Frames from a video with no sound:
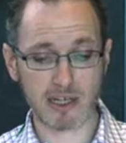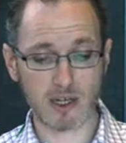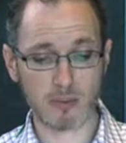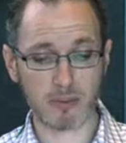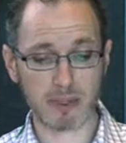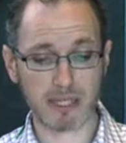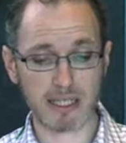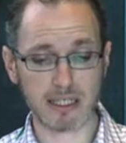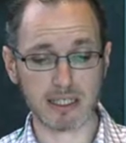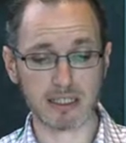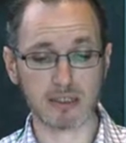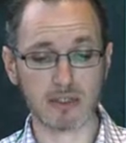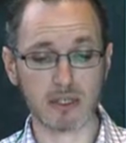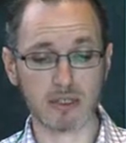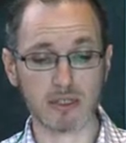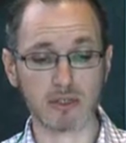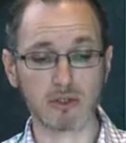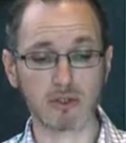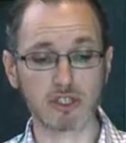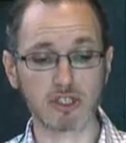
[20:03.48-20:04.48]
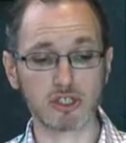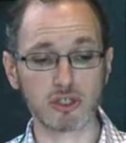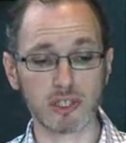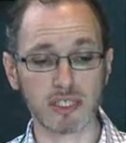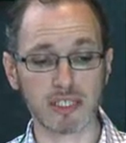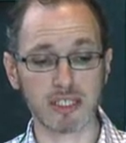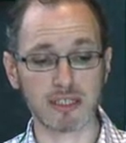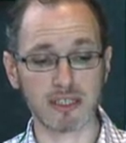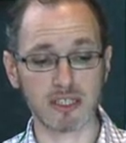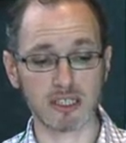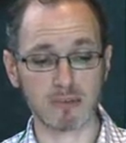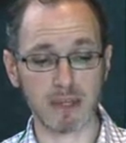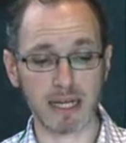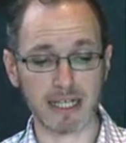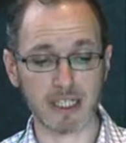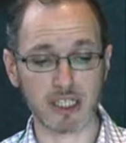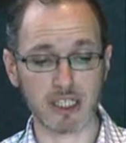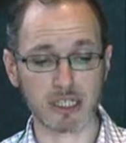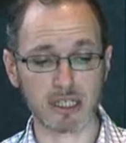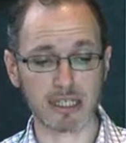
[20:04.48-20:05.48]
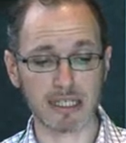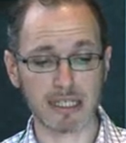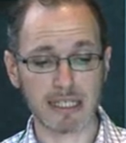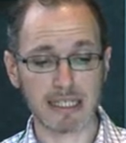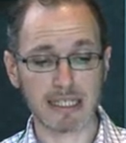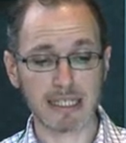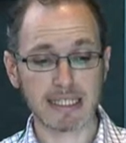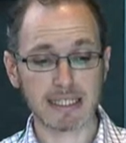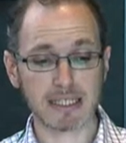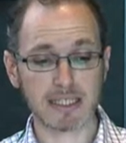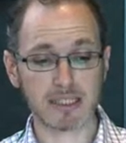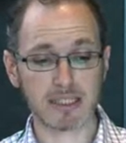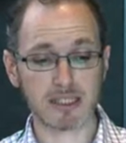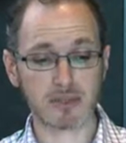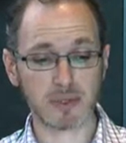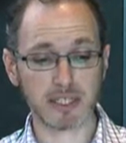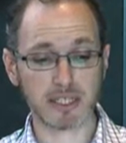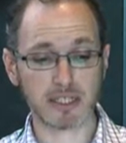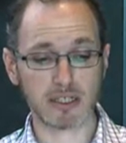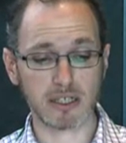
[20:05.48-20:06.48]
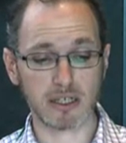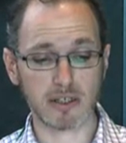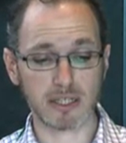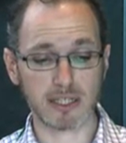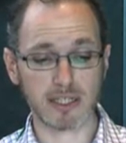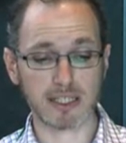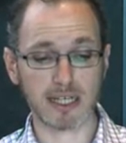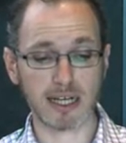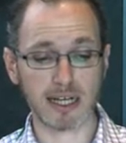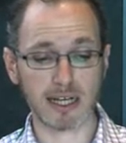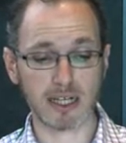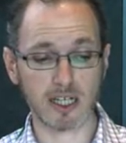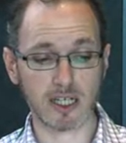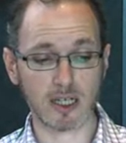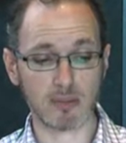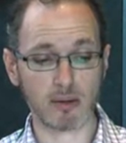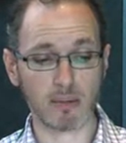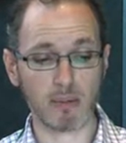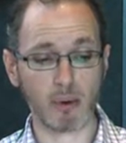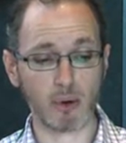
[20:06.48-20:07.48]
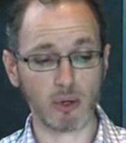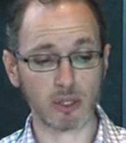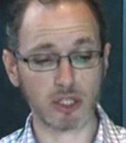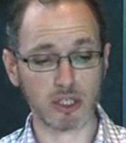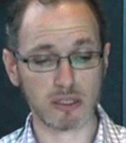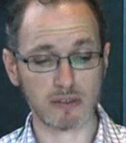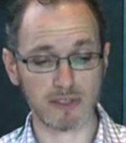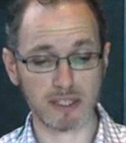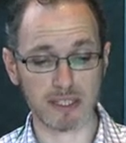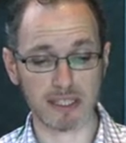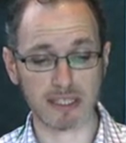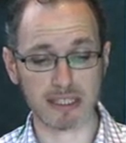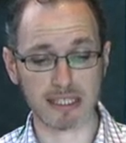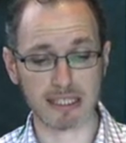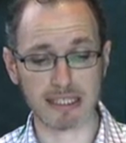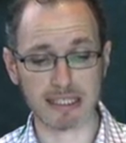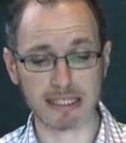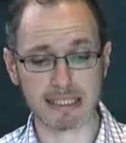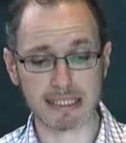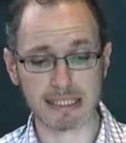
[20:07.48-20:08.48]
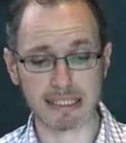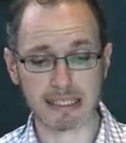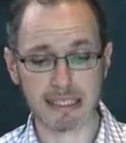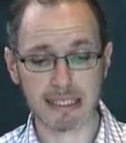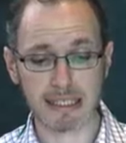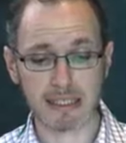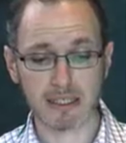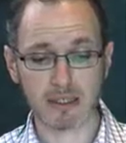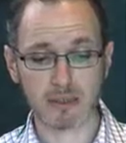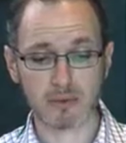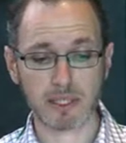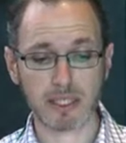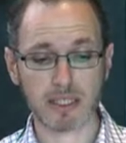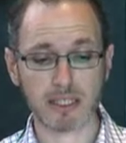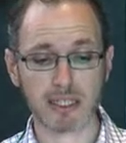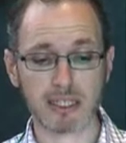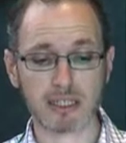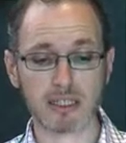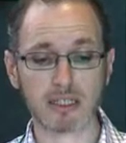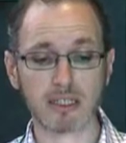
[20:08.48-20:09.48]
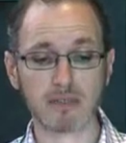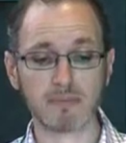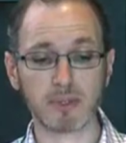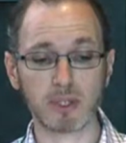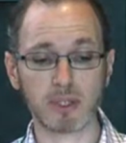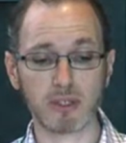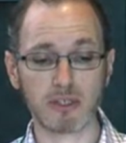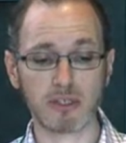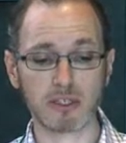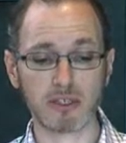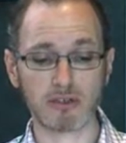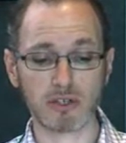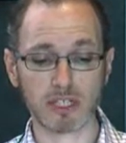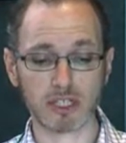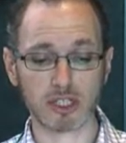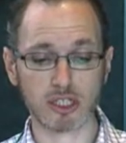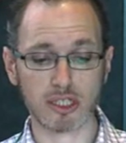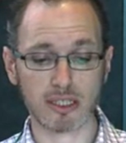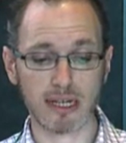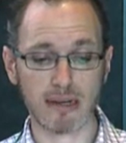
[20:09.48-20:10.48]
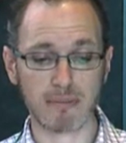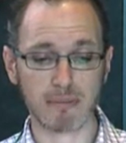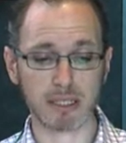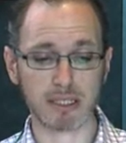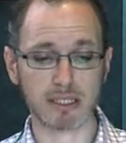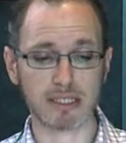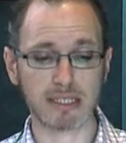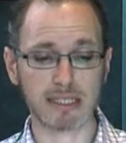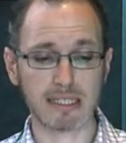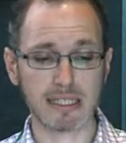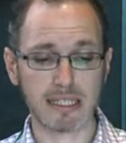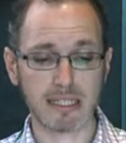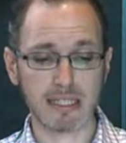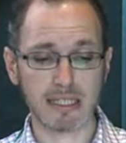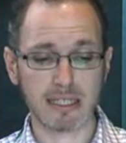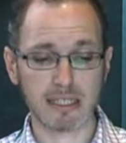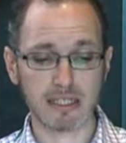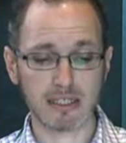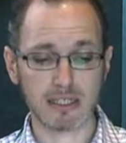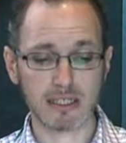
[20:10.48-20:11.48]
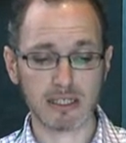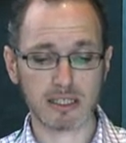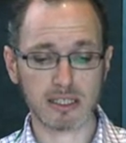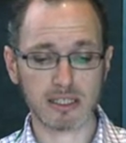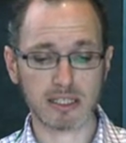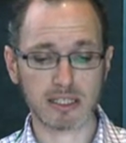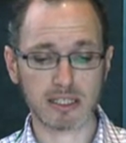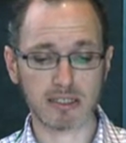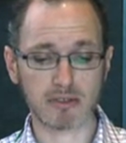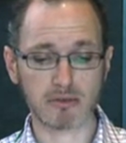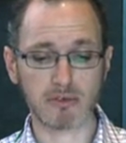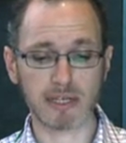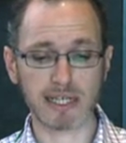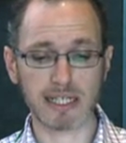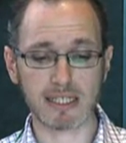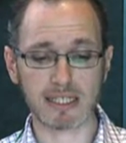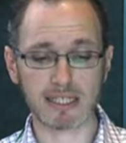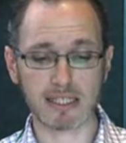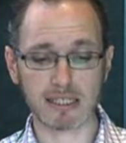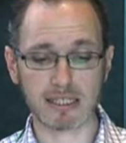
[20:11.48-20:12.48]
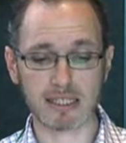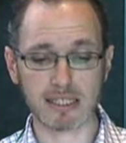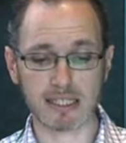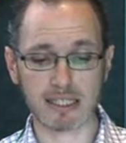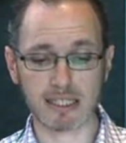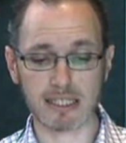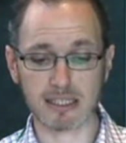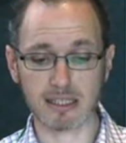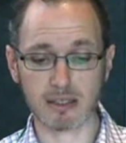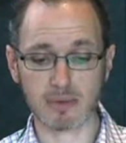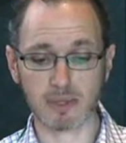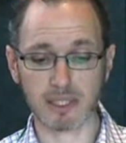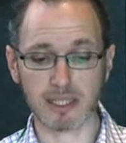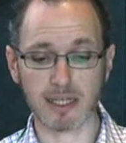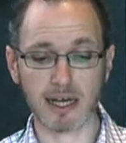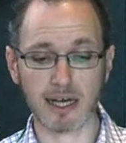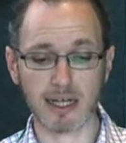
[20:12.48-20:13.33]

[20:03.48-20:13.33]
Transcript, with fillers: therapy is not a good choice in this patient since we can only target a proportion of the disease. We can get the computer to crunch the numbers, and you can see in red is the disease that we